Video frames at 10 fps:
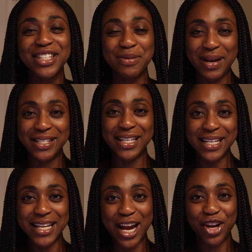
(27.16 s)
to my
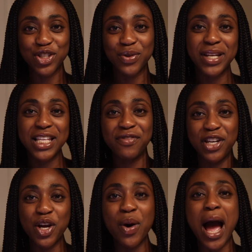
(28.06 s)
skincare so in today's
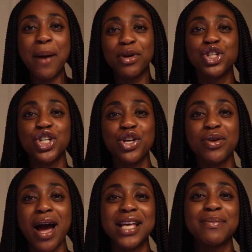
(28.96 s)
video I'm going to show you
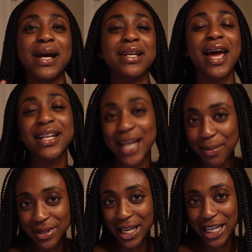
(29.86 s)
guys my
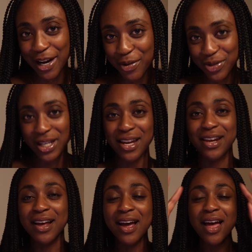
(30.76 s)
nighttime skincare
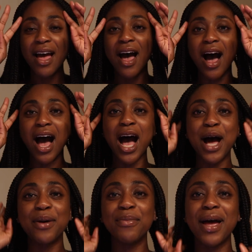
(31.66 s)
routine
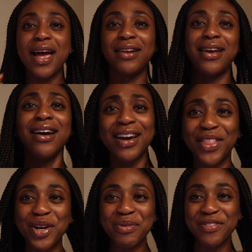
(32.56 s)
um, and yeah I
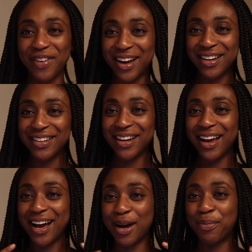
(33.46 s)
think it'll be fun
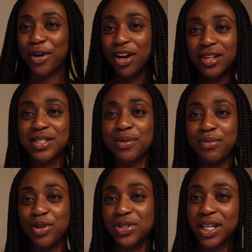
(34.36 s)
uh, put on some
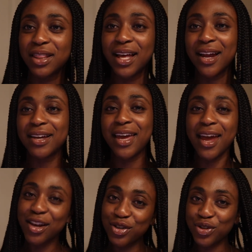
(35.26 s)
music light a
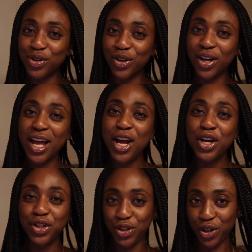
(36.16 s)
candle
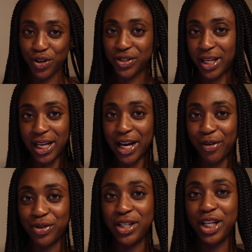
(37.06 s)
do your skincare
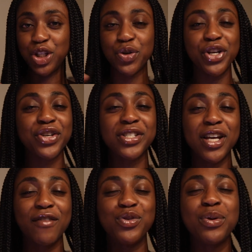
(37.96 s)
routine treat
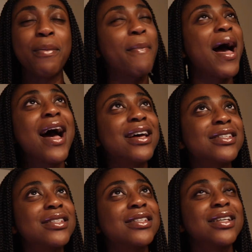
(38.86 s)
yourself to a
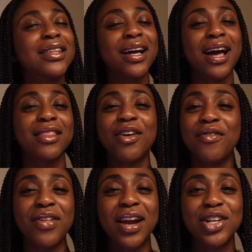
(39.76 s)
mask like I
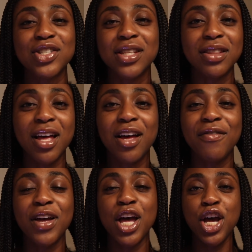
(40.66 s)
love that I just
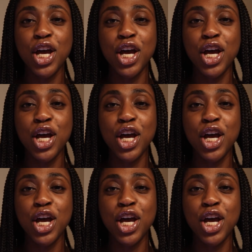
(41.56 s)
love